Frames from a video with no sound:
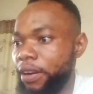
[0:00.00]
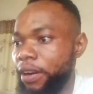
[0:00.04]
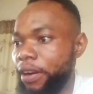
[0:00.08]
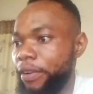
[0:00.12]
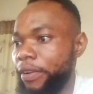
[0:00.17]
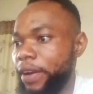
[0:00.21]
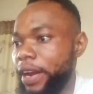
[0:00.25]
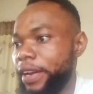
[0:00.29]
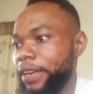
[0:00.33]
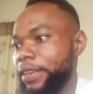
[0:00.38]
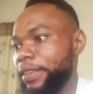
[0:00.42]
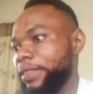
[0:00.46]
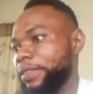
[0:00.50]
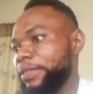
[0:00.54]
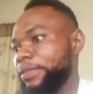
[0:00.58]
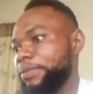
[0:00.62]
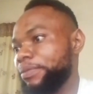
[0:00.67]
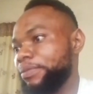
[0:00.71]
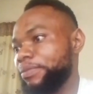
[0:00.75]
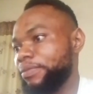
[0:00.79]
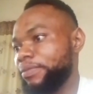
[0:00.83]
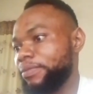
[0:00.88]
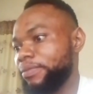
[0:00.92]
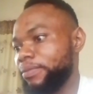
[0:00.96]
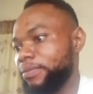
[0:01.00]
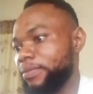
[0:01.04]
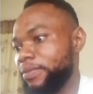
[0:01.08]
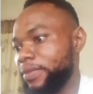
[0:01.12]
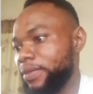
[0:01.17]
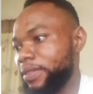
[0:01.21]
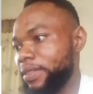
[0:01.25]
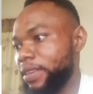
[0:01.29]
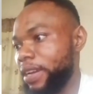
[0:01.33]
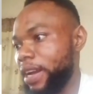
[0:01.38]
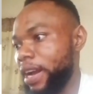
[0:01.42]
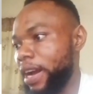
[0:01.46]
Alright,
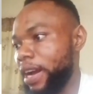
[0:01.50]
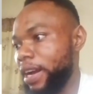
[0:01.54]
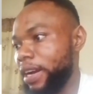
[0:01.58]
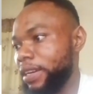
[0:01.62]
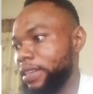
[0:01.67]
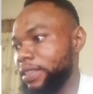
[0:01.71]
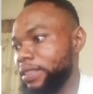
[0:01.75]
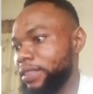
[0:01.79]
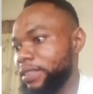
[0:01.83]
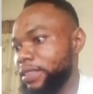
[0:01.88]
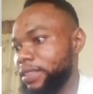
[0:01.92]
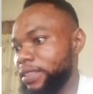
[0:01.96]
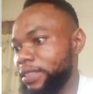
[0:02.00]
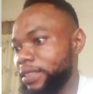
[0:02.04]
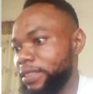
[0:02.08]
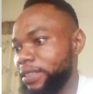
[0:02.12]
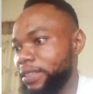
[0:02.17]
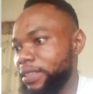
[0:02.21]
and